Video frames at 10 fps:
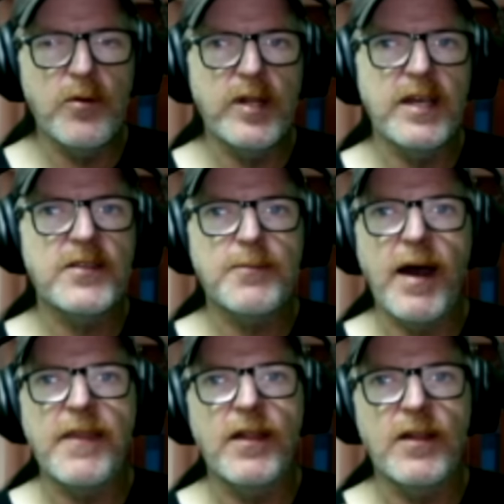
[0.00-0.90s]
out in the
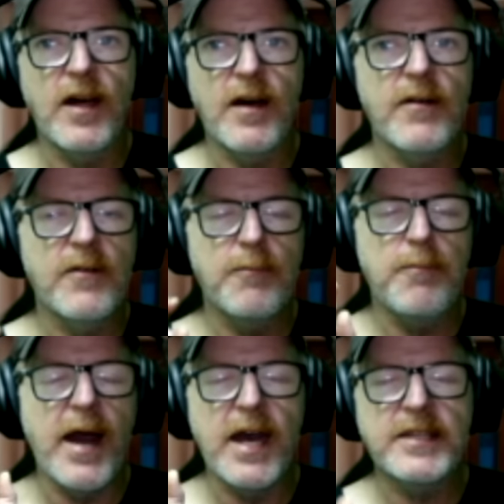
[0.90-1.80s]
boonies
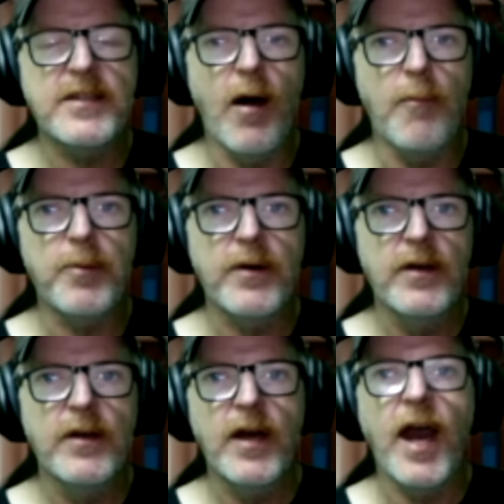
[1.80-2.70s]
by a
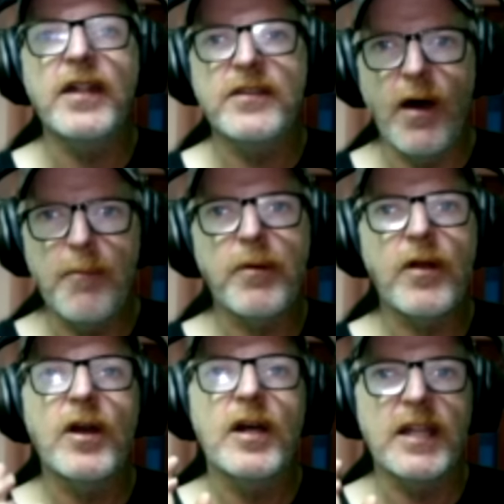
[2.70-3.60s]
dump
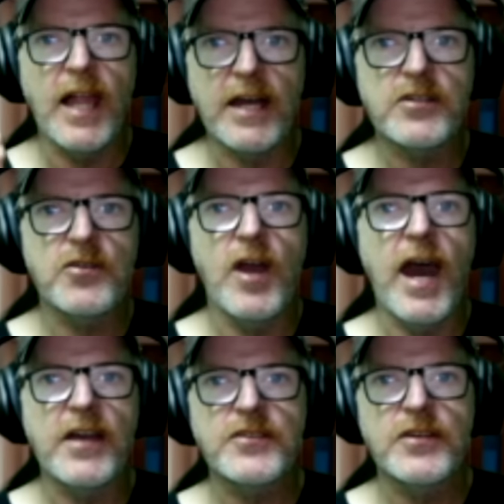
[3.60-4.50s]
and dump her
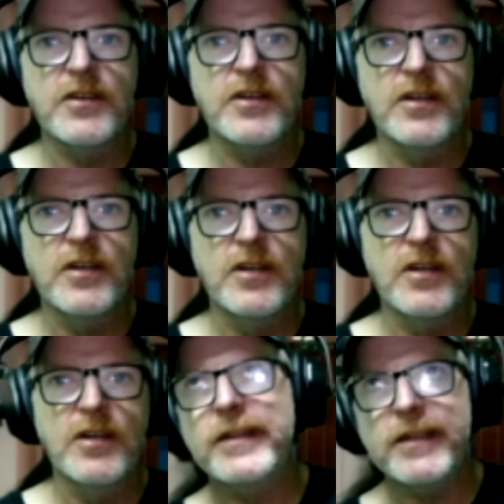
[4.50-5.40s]
like trash.
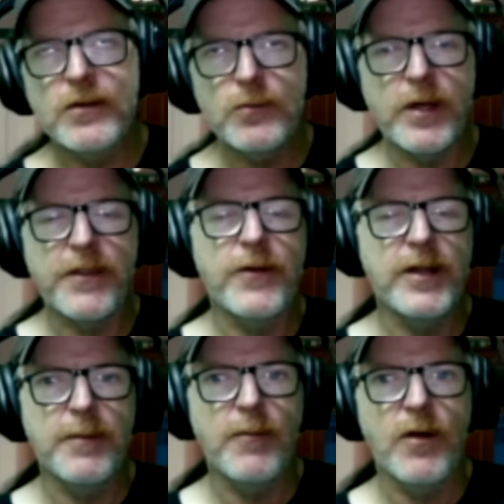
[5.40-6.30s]
They didn't want to
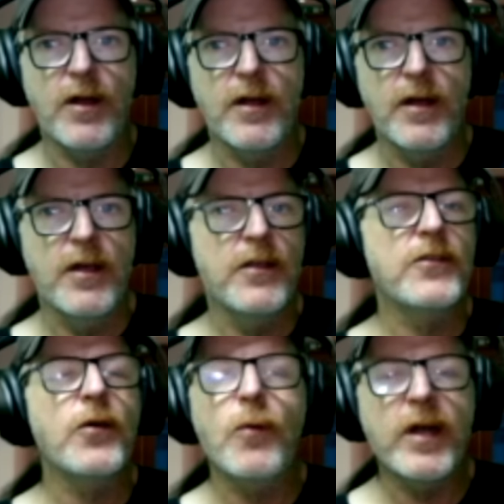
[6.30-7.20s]
deal with her
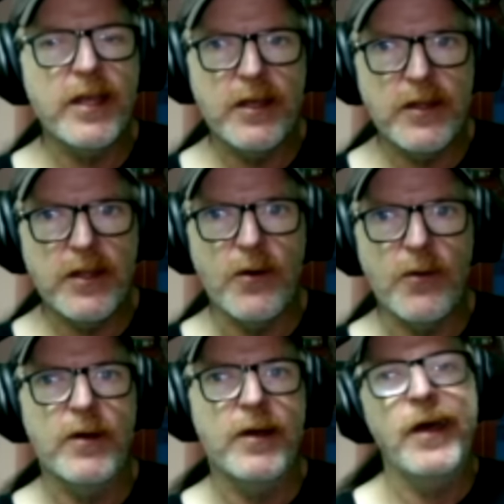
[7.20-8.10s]
anymore. So what
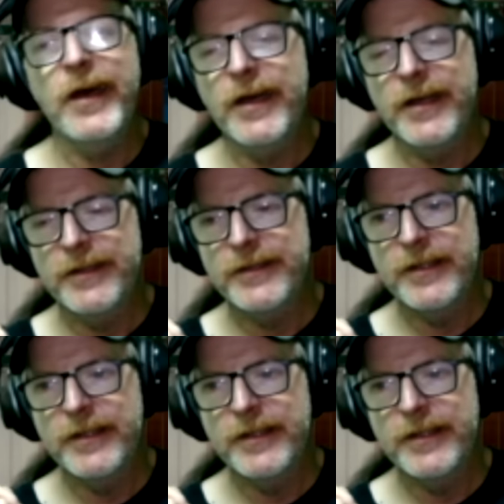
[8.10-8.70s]
do you do?